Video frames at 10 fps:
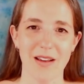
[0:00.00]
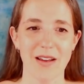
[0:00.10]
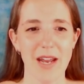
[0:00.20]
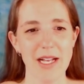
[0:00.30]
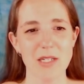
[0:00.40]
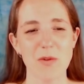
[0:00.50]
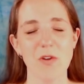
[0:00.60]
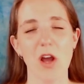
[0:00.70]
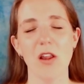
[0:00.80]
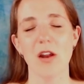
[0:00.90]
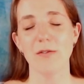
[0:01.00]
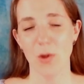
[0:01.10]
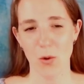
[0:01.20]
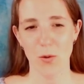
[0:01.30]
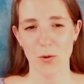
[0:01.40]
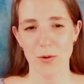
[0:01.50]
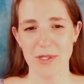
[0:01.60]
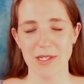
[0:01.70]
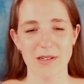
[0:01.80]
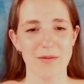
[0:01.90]
Next, we've got a lot of local
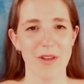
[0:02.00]
routes.